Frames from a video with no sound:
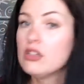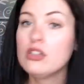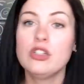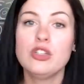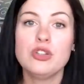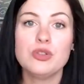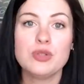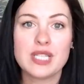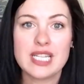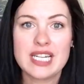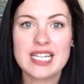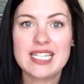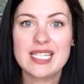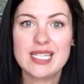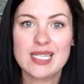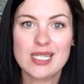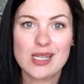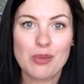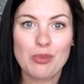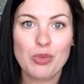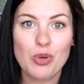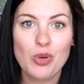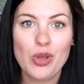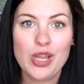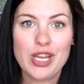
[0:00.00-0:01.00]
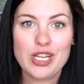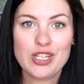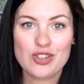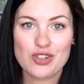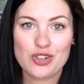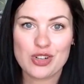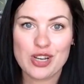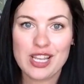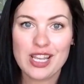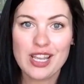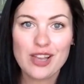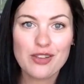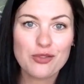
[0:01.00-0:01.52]
use it as a double
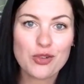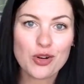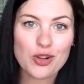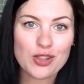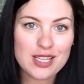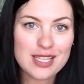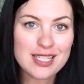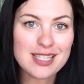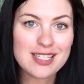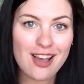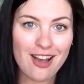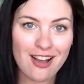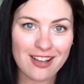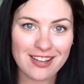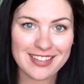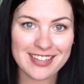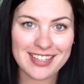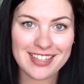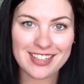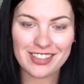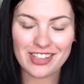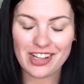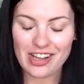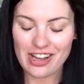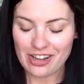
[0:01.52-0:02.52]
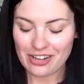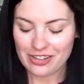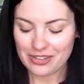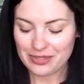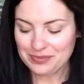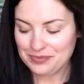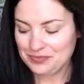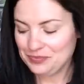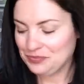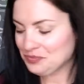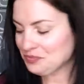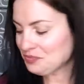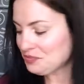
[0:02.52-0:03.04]
entry for the sock knit
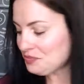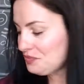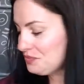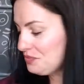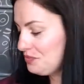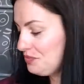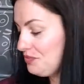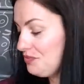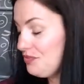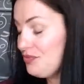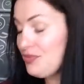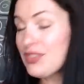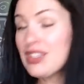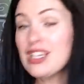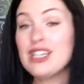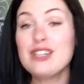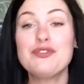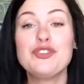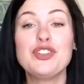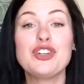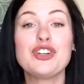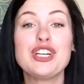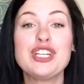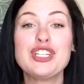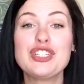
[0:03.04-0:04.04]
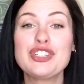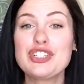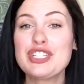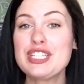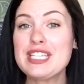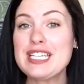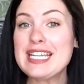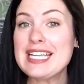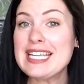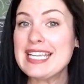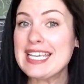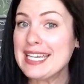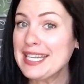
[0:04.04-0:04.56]
along. If you're
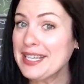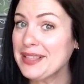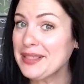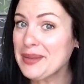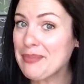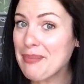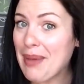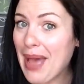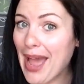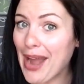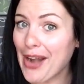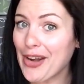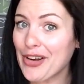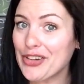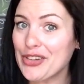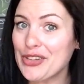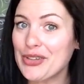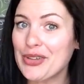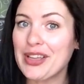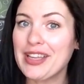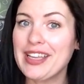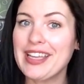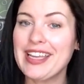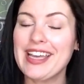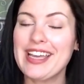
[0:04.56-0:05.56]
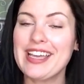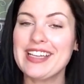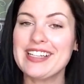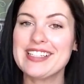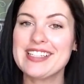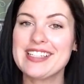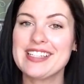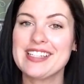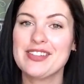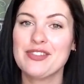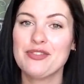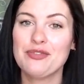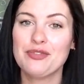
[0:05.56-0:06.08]
interested in getting the pattern, you can
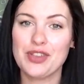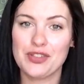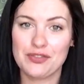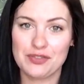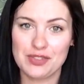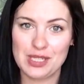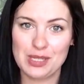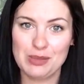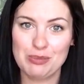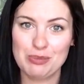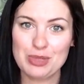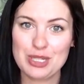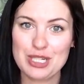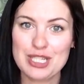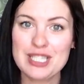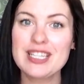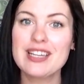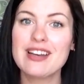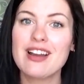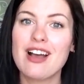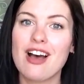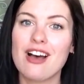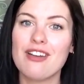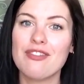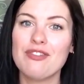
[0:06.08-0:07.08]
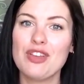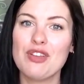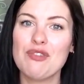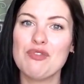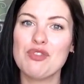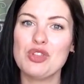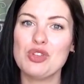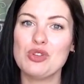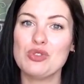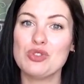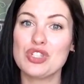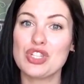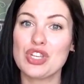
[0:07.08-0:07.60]
get 15% off
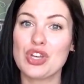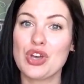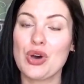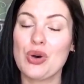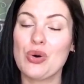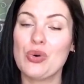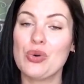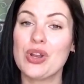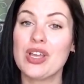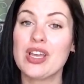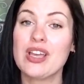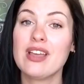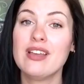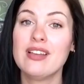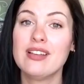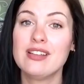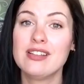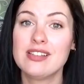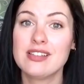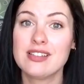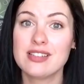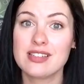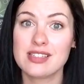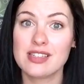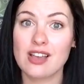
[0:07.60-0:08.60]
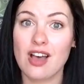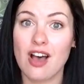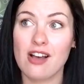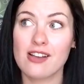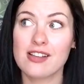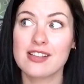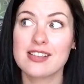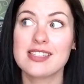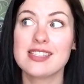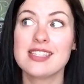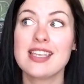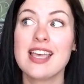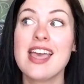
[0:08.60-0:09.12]
if you use the code
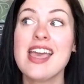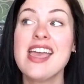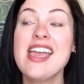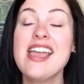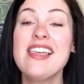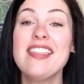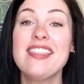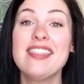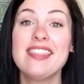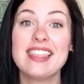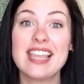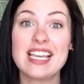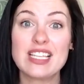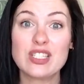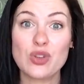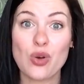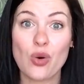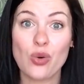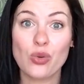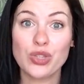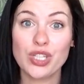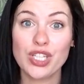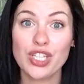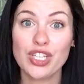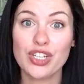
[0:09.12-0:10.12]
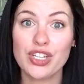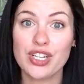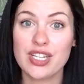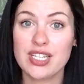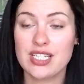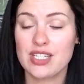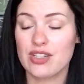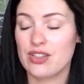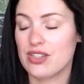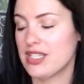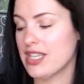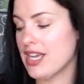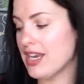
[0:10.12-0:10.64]
SOCKS. That's only good
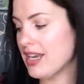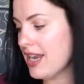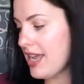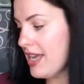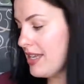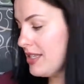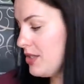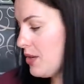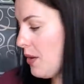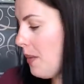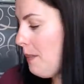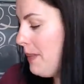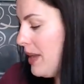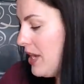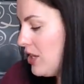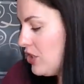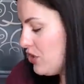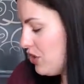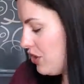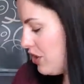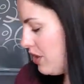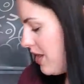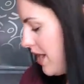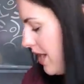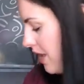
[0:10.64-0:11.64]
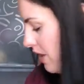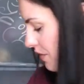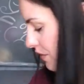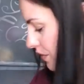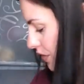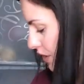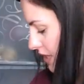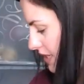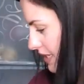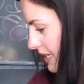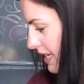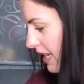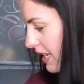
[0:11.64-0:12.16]
until Sunday, so make sure you head
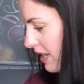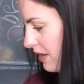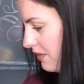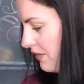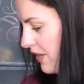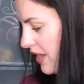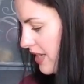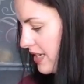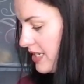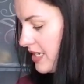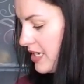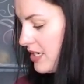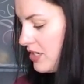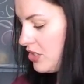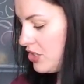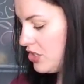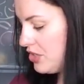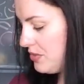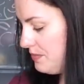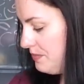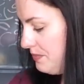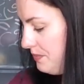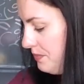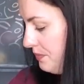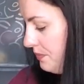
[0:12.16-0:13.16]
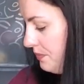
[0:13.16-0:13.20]
over and take advantage.